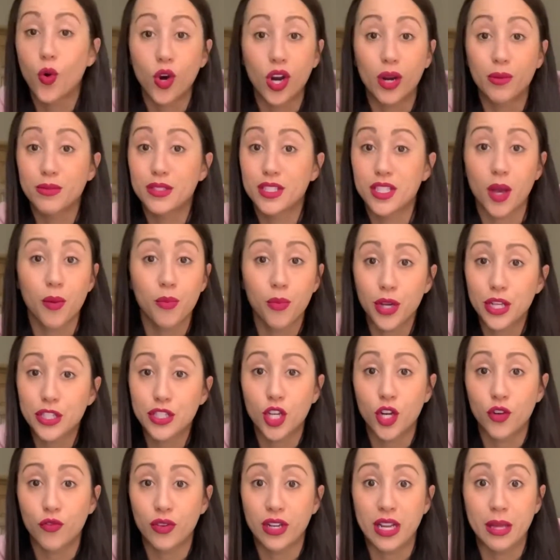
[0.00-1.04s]
I'm subway
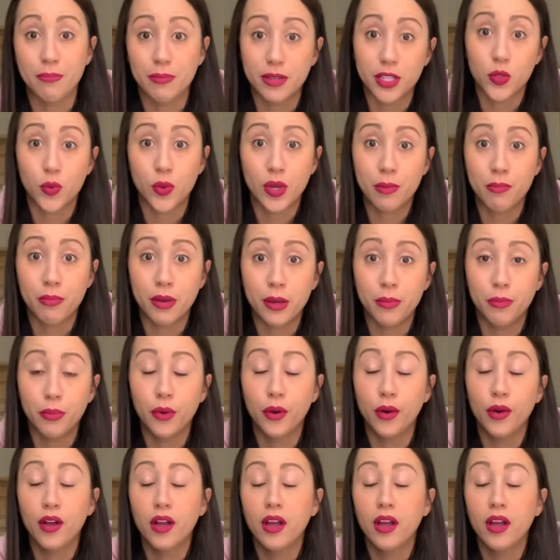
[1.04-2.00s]
surfing in between people.